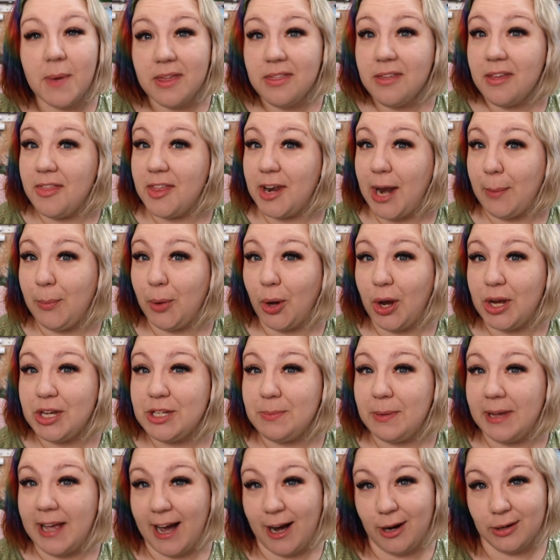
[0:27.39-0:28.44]
method that I'm going to
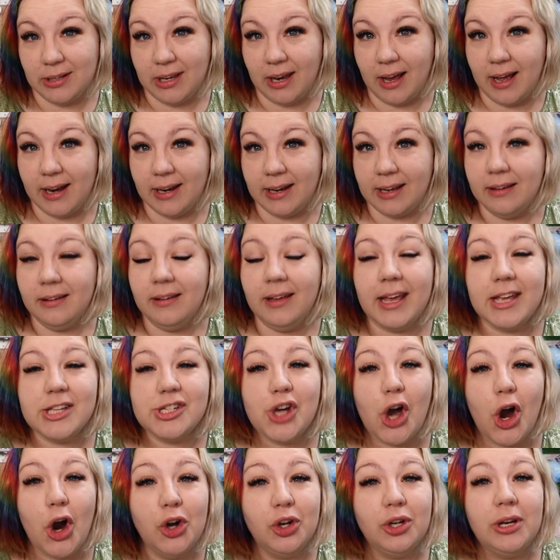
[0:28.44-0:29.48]
be outlining is
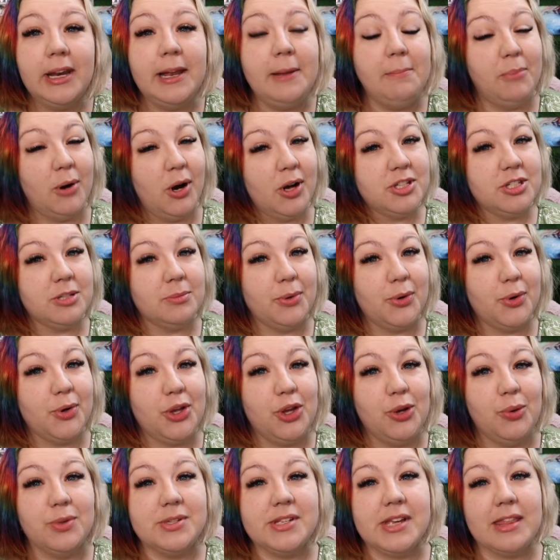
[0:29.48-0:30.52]
only possible
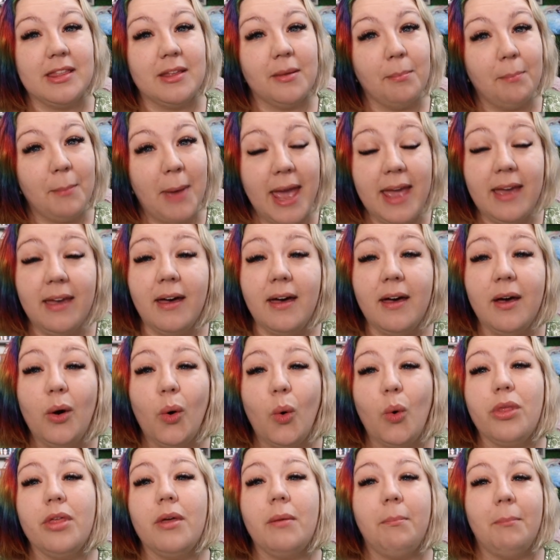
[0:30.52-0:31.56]
using the Maker
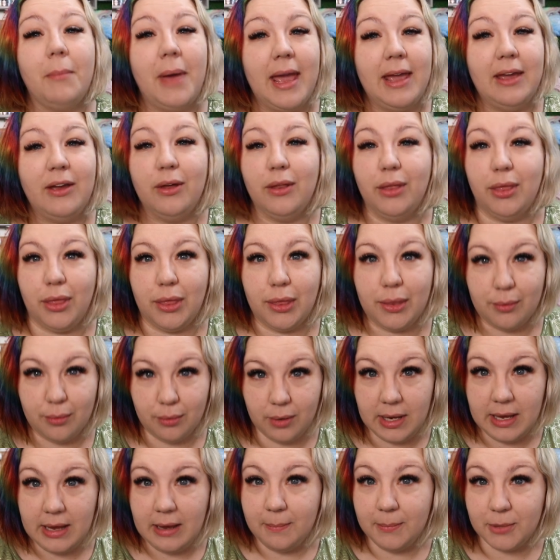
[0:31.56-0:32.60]
or the Maker
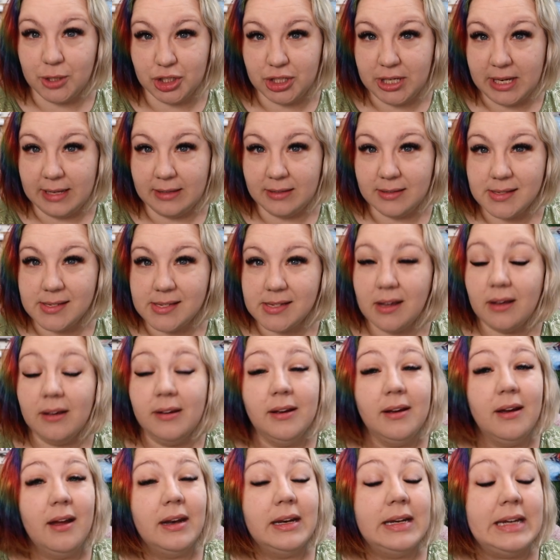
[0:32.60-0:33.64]
3 machines.
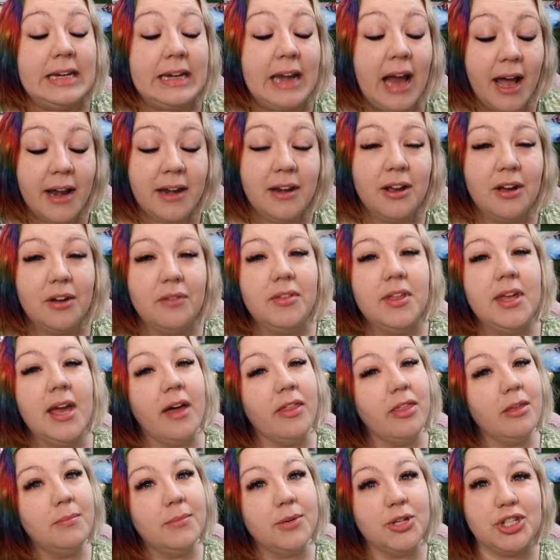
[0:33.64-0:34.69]
None of the
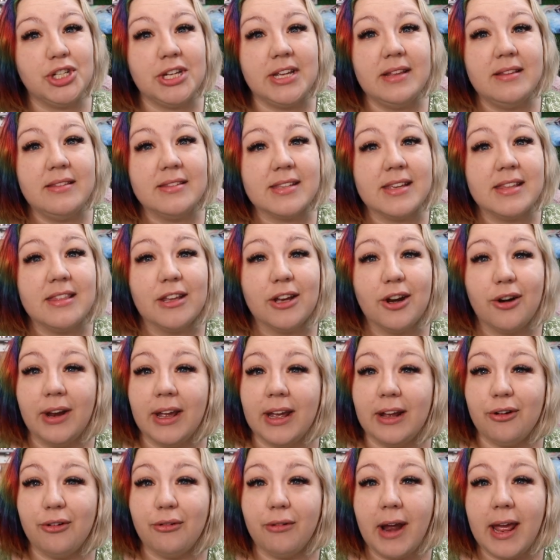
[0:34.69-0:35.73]
other machines in the
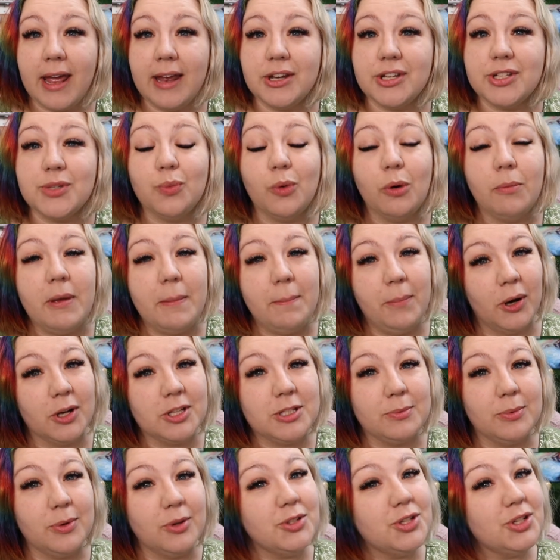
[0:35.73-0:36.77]
Cricut range will be
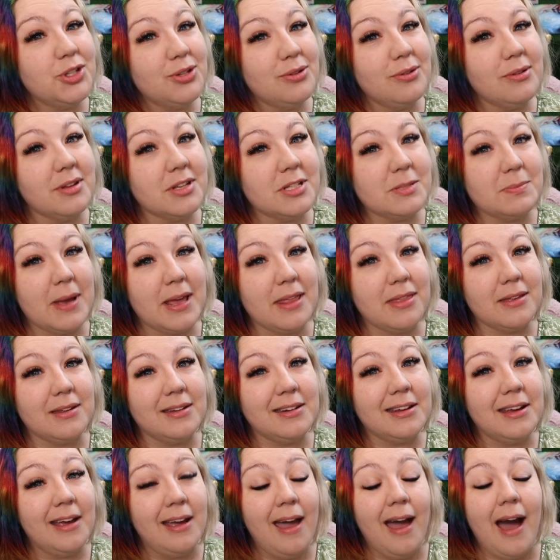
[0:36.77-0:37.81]
possible to do this method.